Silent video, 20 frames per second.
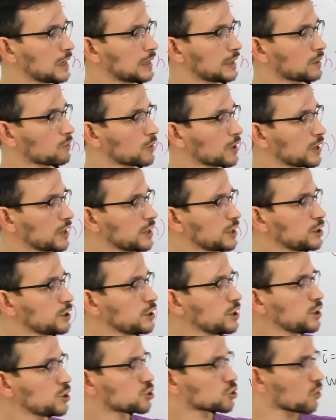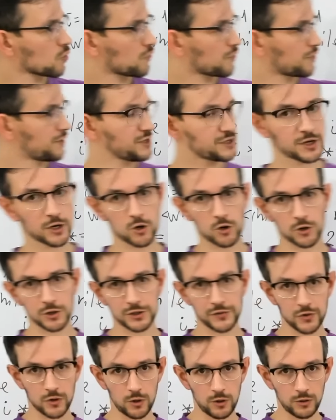Now, each of these
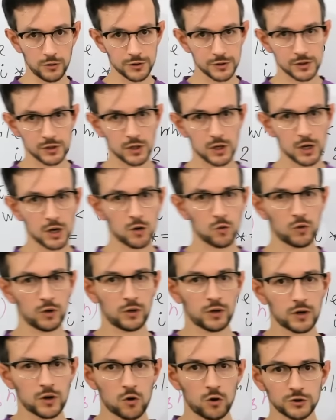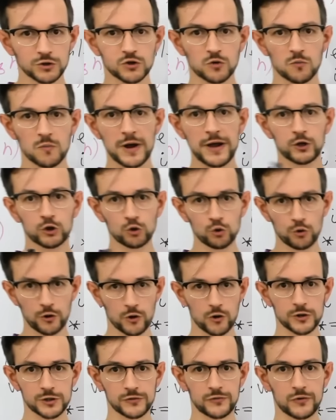recursive calls will also make two
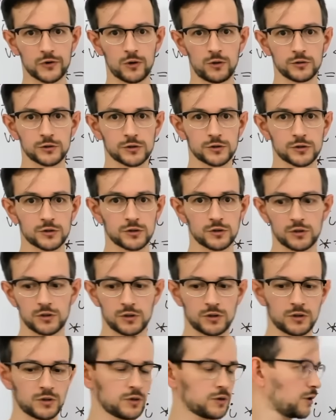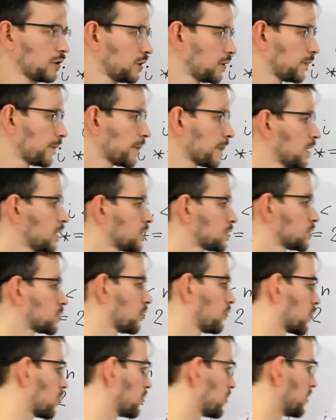recursive calls. So
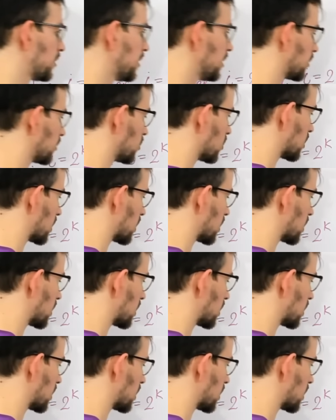from here you